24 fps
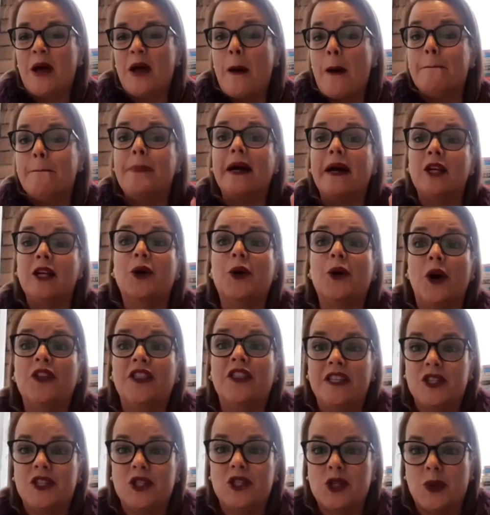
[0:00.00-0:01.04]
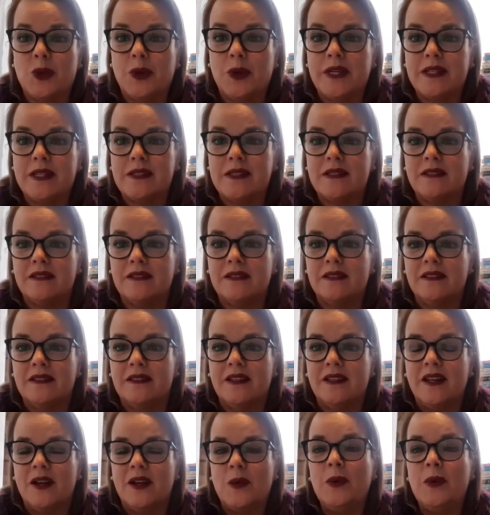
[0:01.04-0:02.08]
But growth is a choice.
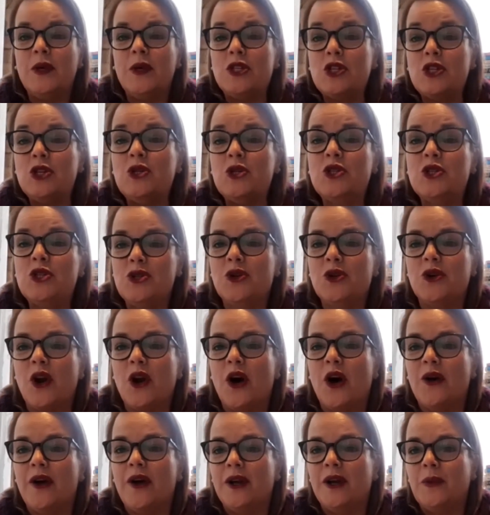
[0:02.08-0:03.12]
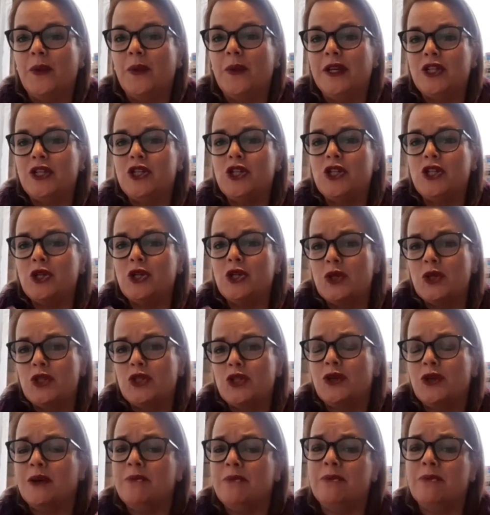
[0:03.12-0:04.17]
We choose to grow and we choose to
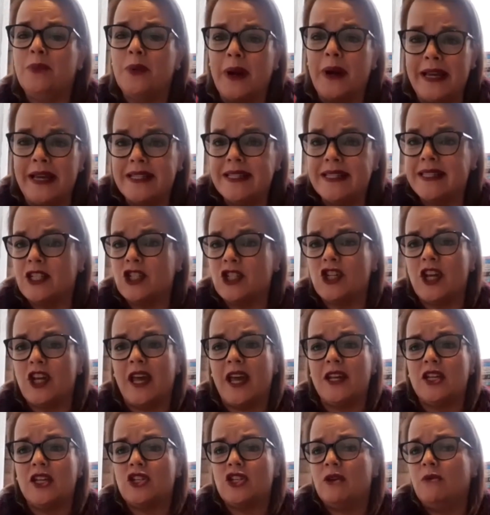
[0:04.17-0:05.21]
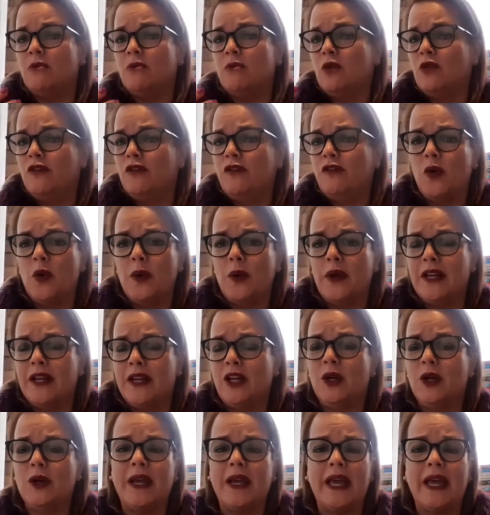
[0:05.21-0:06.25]
embrace the change and move forward and
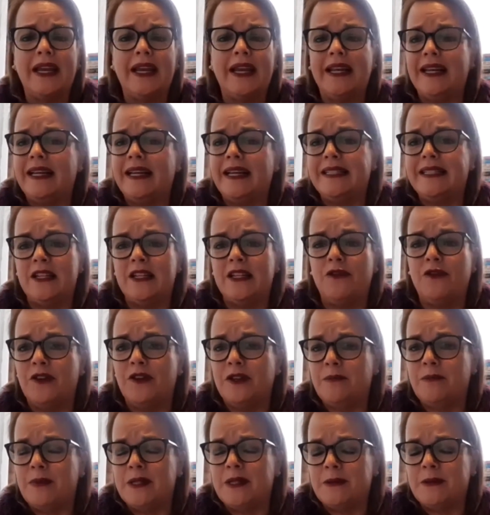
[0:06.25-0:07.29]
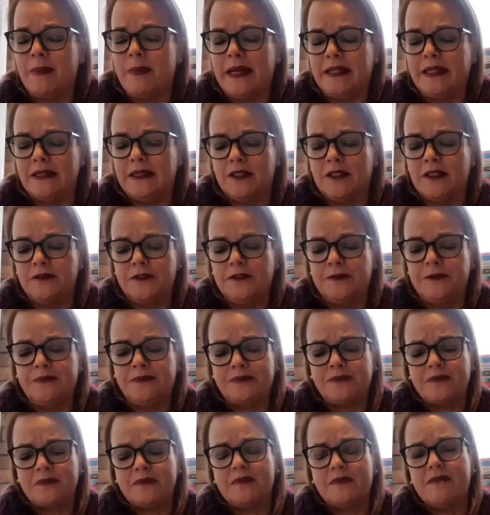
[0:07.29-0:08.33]
look at it in a different perspective.
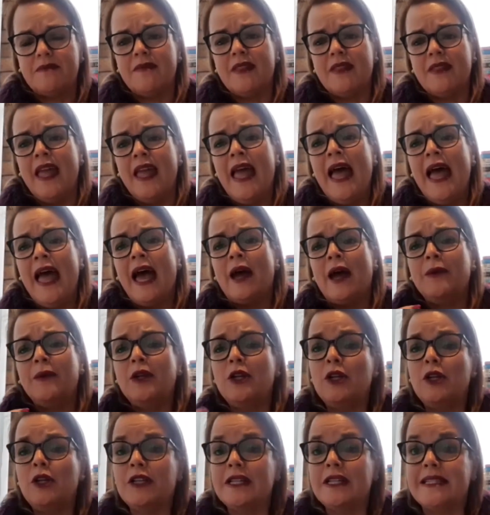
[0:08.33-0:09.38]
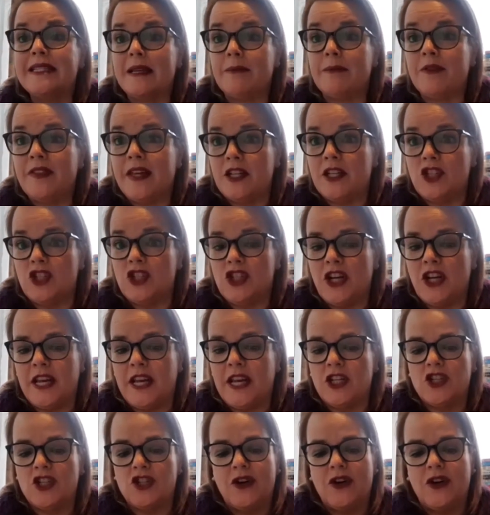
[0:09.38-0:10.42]
And we look at some of those change
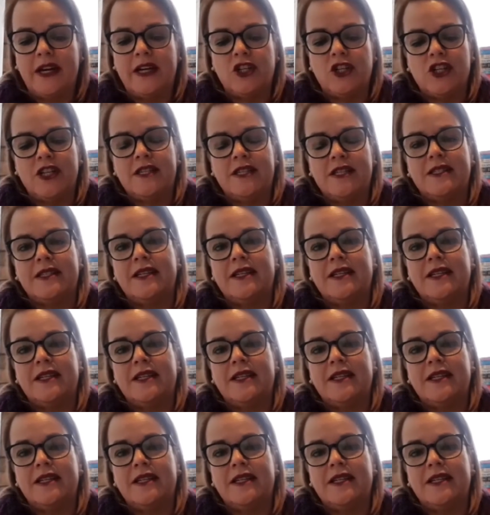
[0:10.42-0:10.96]
strategies